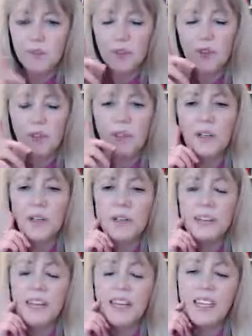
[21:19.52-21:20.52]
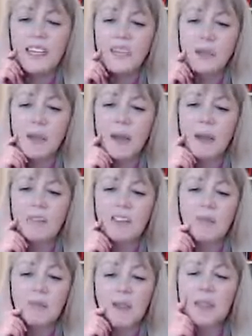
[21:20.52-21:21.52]
Just one last thing. I suspect
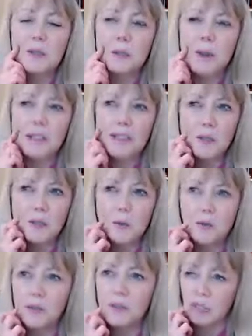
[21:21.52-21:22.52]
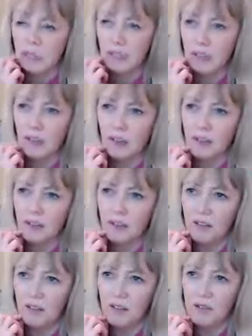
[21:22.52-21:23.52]
I know what you're going to answer
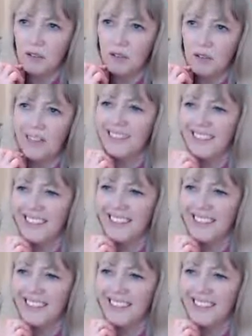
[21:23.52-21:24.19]
to this one.